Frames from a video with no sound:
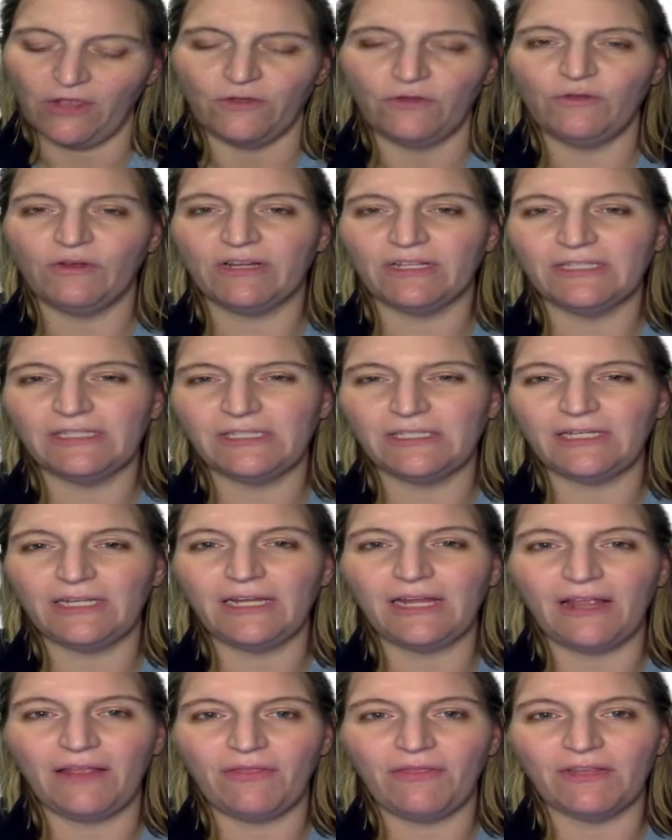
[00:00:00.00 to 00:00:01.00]
You can
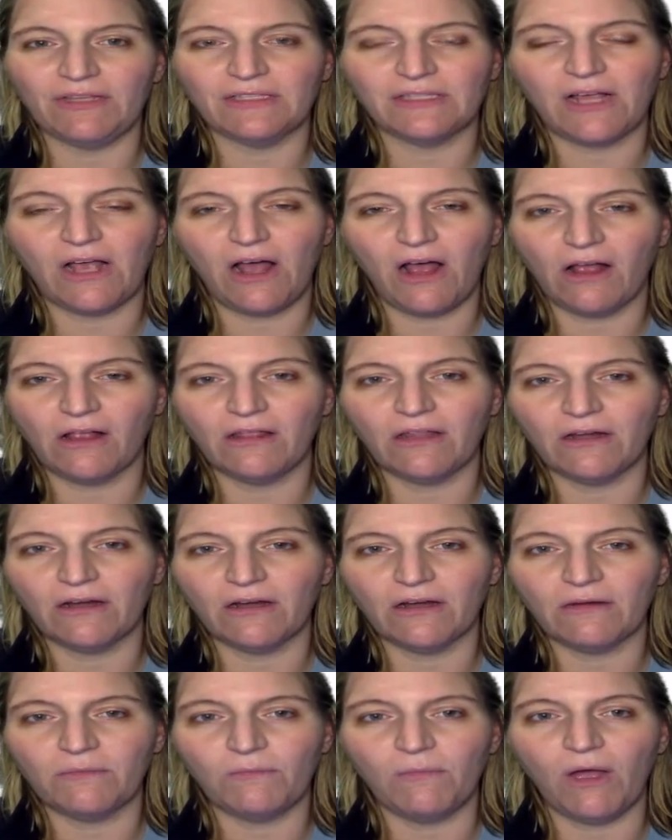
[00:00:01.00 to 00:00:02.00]
see in this
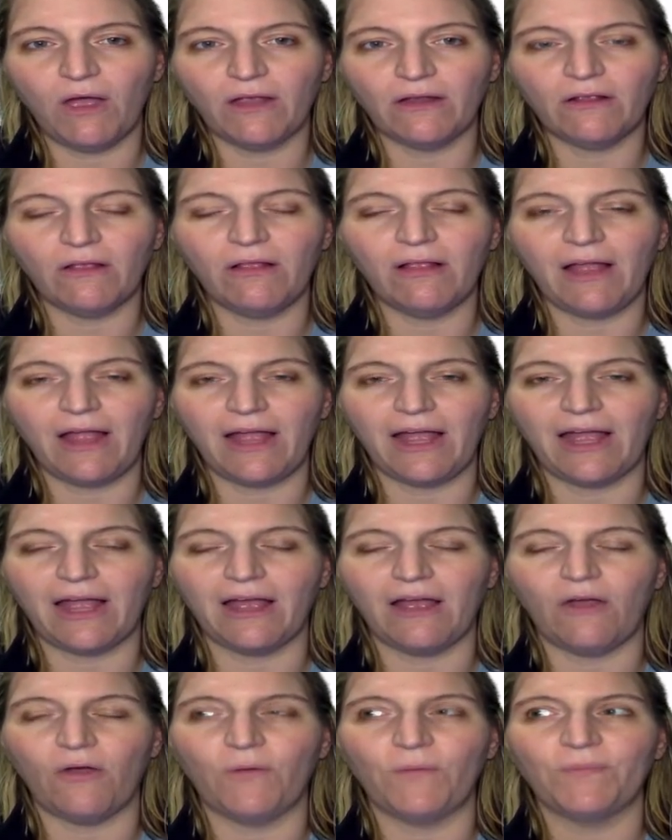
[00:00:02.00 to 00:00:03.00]
color model
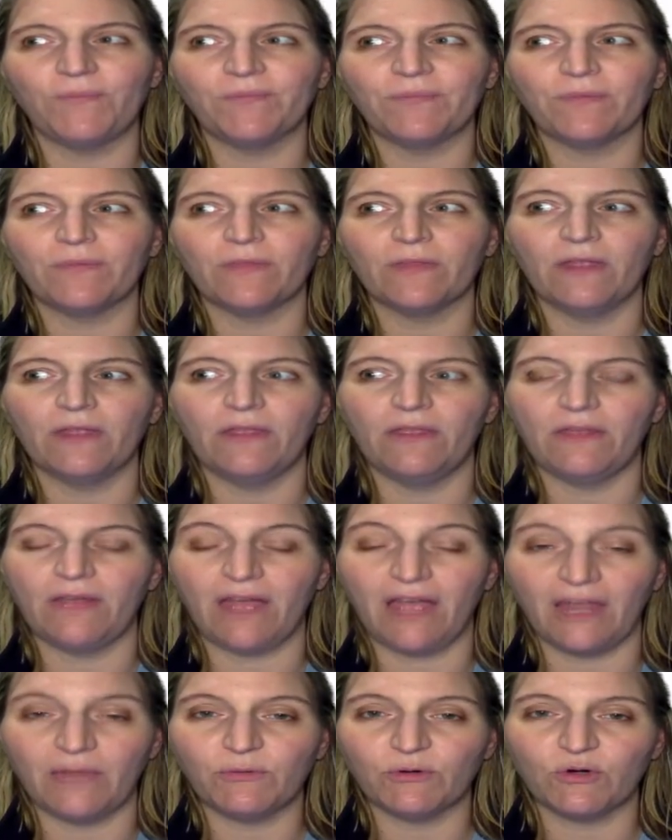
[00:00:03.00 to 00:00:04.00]
how the
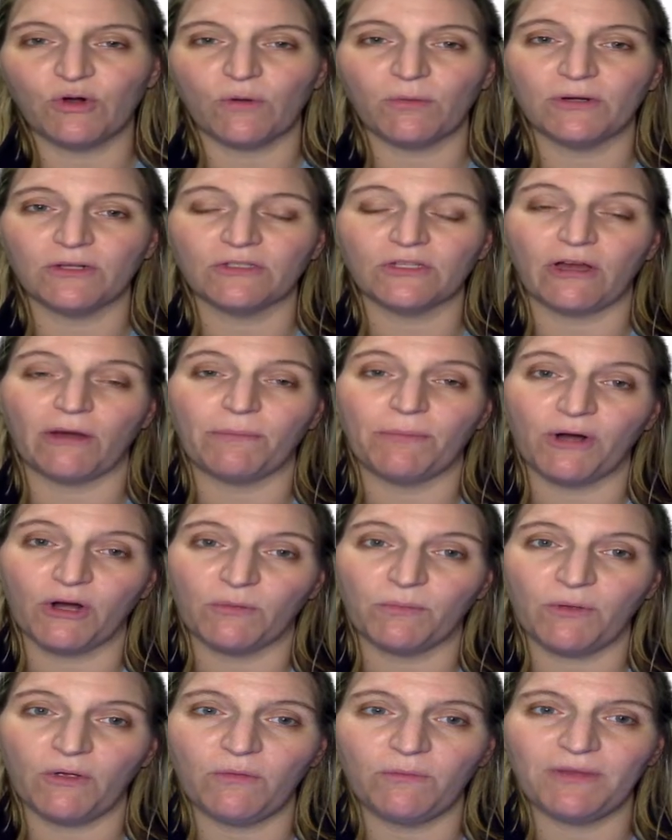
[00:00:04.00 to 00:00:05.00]
hybrid orbitals are
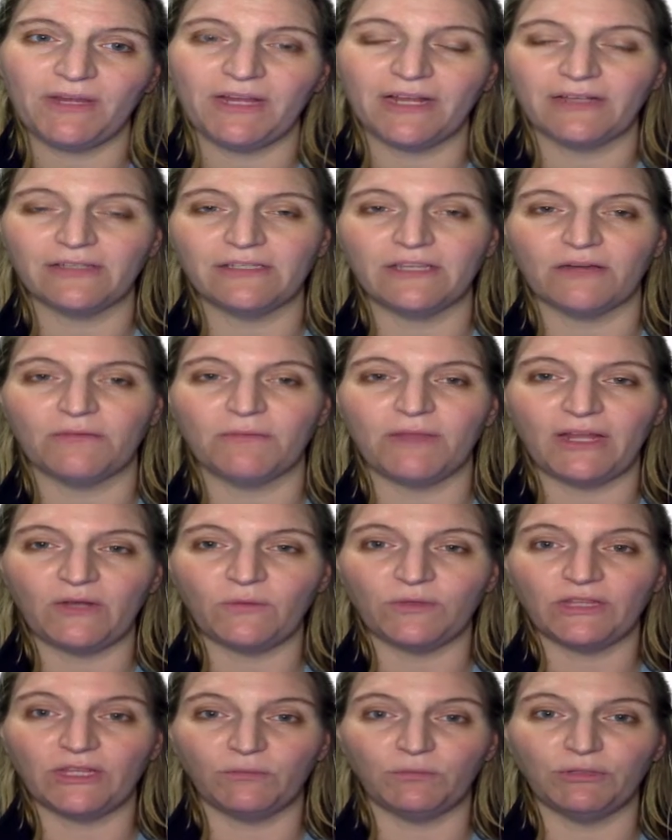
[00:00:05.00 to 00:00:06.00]
purple because they're made
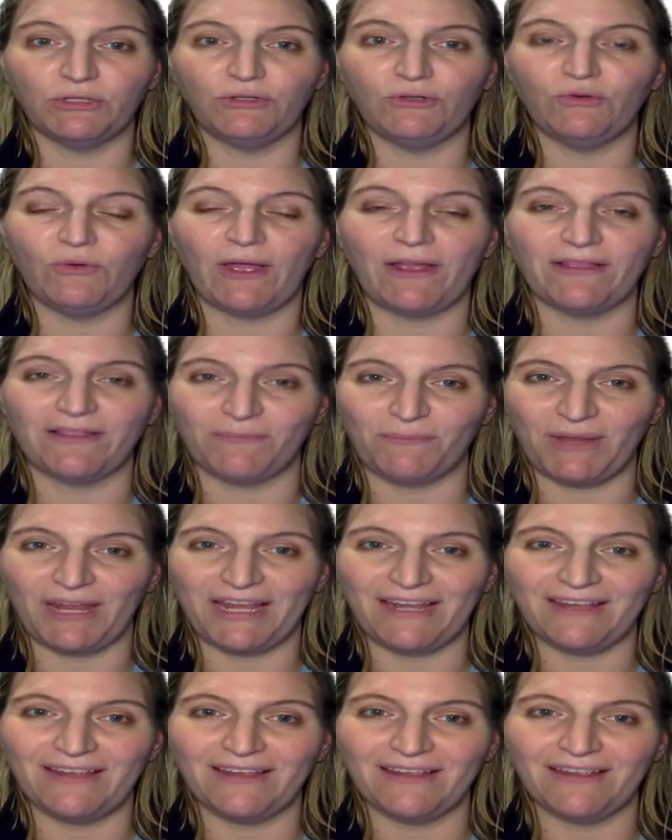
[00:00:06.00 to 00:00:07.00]
with the blue and the
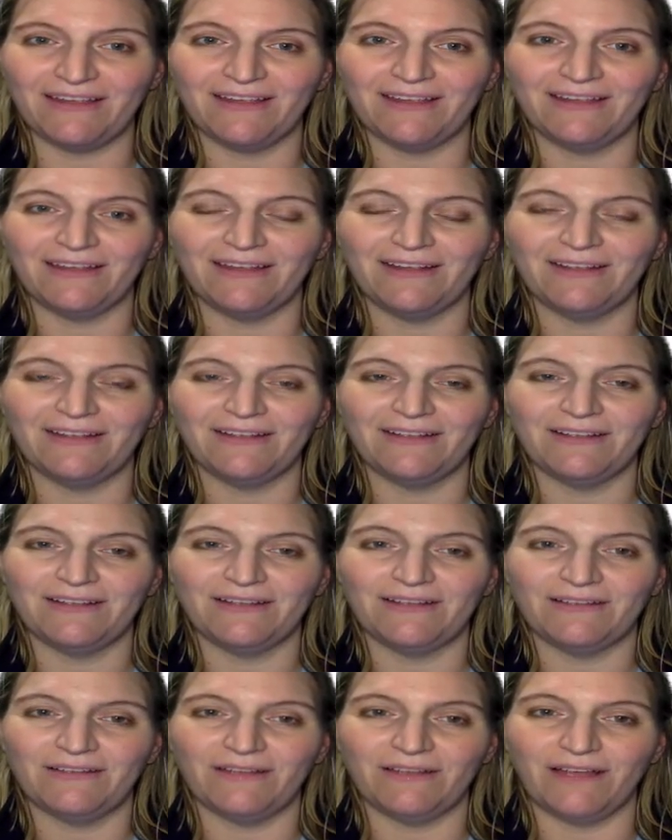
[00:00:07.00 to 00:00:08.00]
pink
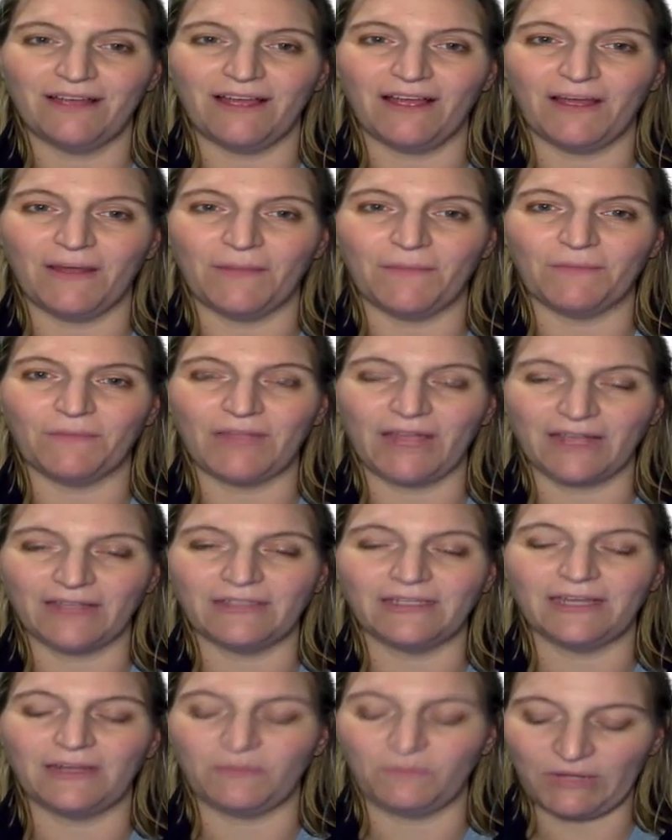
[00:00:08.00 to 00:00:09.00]

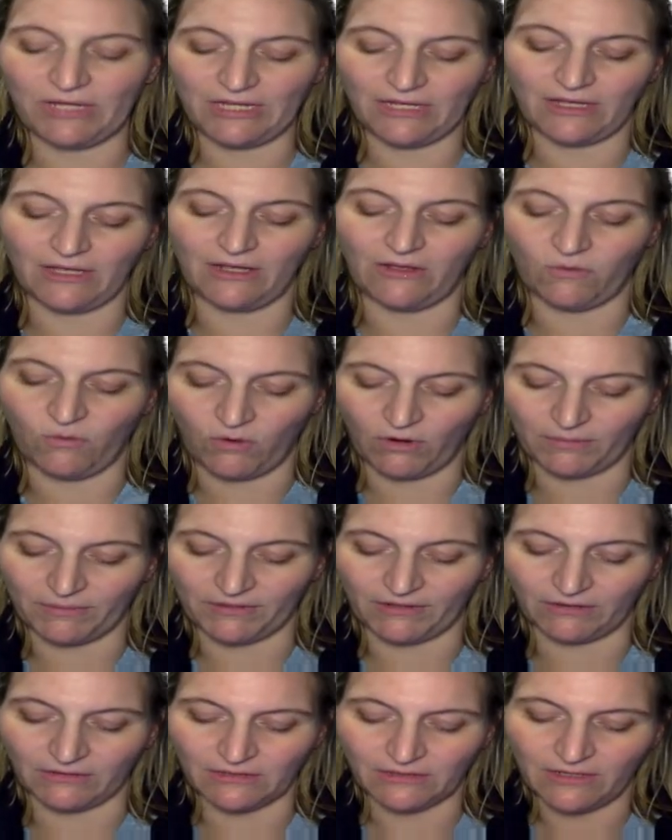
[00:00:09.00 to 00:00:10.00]
s and p
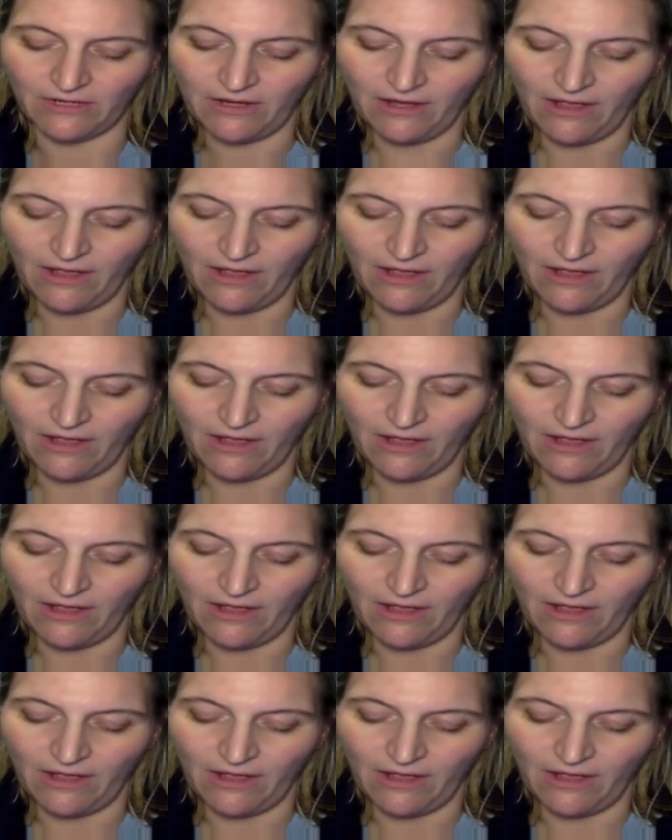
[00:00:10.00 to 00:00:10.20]
orbitals.